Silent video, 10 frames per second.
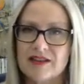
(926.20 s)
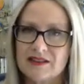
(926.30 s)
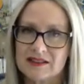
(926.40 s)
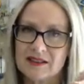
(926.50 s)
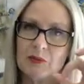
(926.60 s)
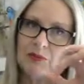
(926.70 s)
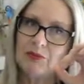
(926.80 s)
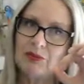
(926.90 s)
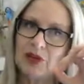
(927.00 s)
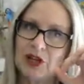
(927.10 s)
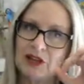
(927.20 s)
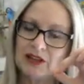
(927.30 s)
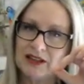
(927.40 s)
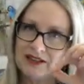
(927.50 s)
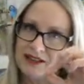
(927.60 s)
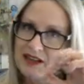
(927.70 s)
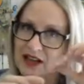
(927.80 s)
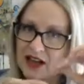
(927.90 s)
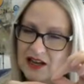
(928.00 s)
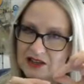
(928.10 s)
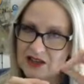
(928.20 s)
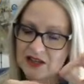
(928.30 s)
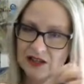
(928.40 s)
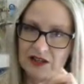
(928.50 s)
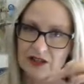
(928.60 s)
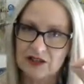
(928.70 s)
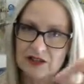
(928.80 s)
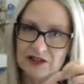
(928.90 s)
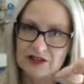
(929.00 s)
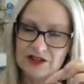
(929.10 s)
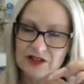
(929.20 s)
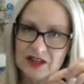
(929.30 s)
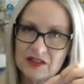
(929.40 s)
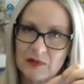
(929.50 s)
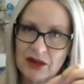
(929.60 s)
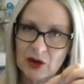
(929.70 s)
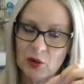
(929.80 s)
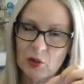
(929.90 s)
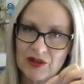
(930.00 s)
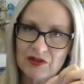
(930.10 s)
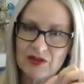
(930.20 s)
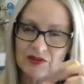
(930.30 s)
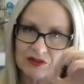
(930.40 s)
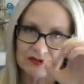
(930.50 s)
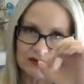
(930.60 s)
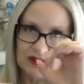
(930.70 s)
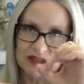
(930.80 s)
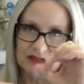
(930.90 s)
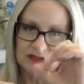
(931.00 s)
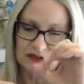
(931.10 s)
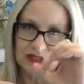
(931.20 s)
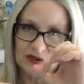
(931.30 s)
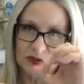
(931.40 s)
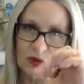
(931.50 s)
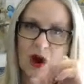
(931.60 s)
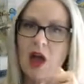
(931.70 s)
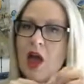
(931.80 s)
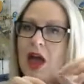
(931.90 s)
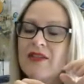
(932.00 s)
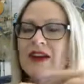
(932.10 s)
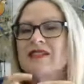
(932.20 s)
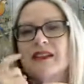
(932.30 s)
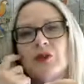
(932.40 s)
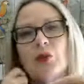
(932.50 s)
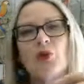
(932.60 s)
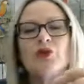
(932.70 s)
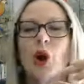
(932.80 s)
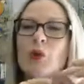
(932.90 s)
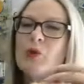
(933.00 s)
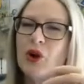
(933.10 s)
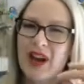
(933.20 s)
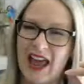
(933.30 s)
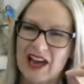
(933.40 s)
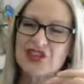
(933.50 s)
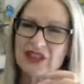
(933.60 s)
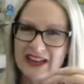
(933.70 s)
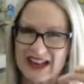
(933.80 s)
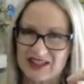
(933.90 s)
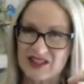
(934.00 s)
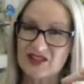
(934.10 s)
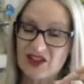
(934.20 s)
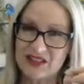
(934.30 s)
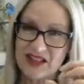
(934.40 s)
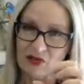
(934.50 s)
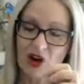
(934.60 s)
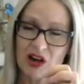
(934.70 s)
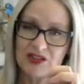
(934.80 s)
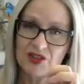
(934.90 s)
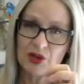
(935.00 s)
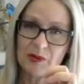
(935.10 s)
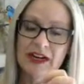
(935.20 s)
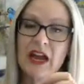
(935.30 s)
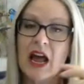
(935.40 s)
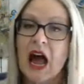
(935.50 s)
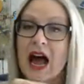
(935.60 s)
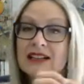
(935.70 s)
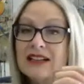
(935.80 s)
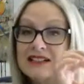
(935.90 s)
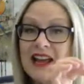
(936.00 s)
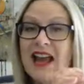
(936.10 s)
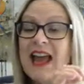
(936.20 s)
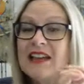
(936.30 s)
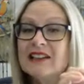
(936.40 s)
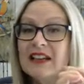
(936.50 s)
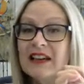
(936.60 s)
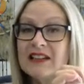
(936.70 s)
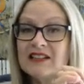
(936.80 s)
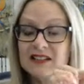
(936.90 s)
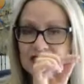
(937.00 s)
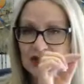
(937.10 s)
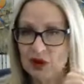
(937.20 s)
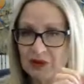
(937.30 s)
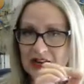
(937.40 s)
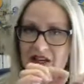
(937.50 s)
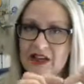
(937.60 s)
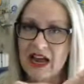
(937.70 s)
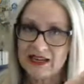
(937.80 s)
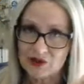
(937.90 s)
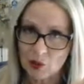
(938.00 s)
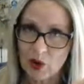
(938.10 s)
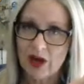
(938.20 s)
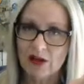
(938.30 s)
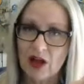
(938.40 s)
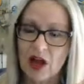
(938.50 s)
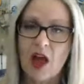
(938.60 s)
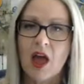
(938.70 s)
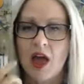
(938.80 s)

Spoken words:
the sub-lessee had discussed the matter with the lessor, and they said, well, no, we won't actually exercise that right to terminate unless the head lease is terminated as well.